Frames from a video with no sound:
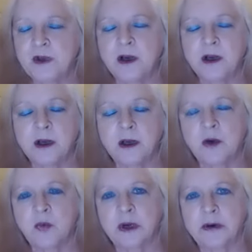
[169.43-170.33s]
and I didn't
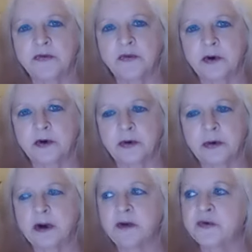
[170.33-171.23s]
know what I was going to
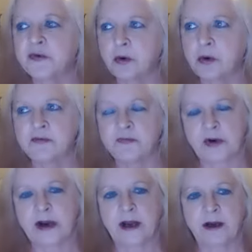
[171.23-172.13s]
do. I was so
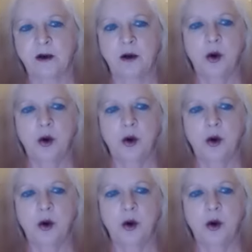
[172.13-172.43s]
afraid.